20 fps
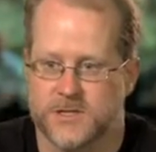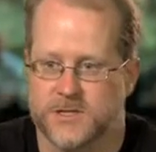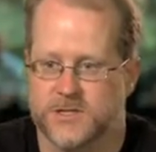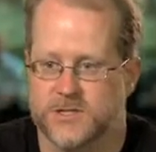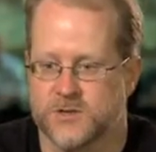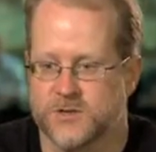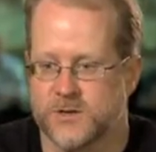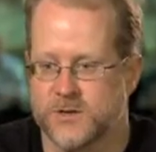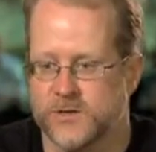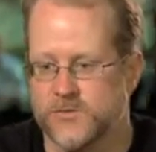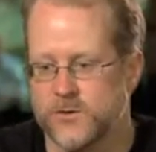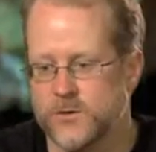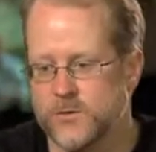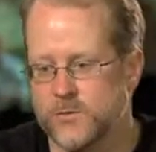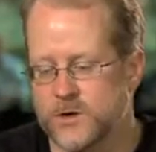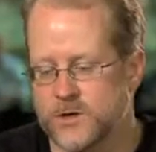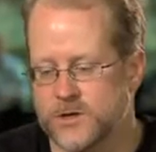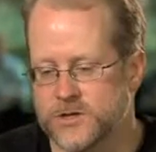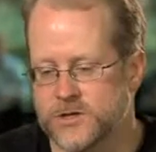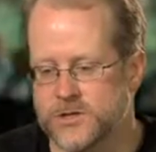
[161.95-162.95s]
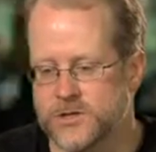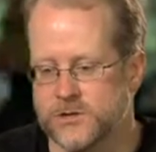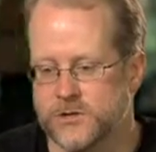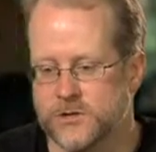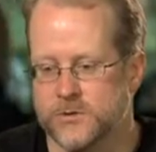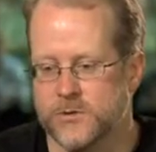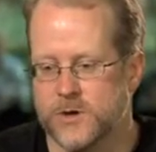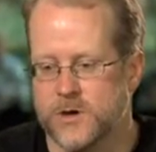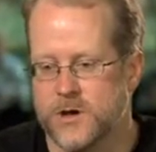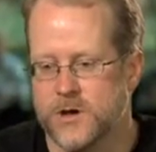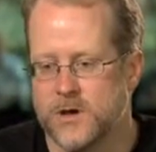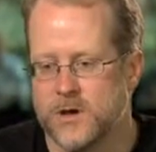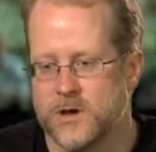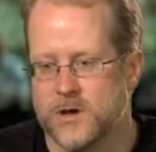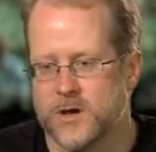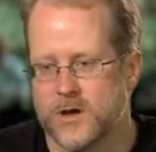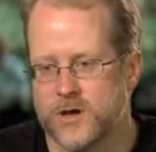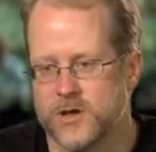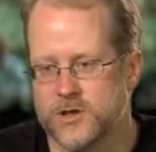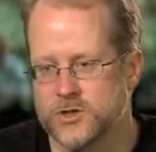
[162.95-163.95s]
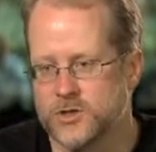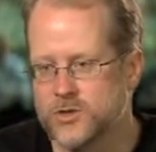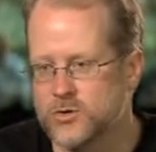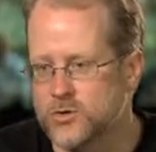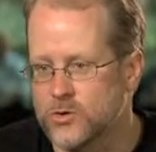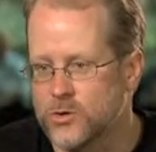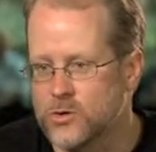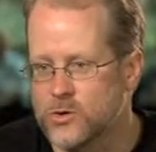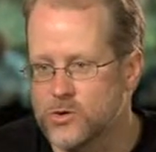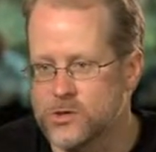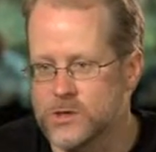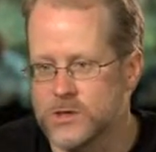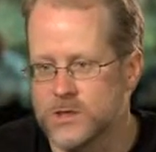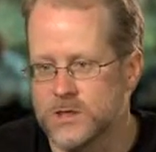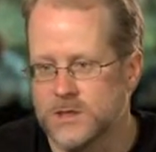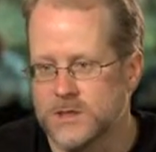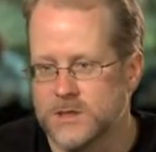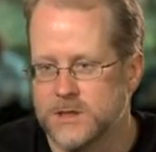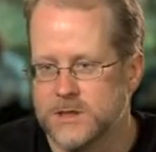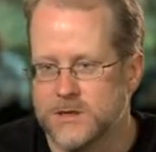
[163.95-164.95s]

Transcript: so that if you want to control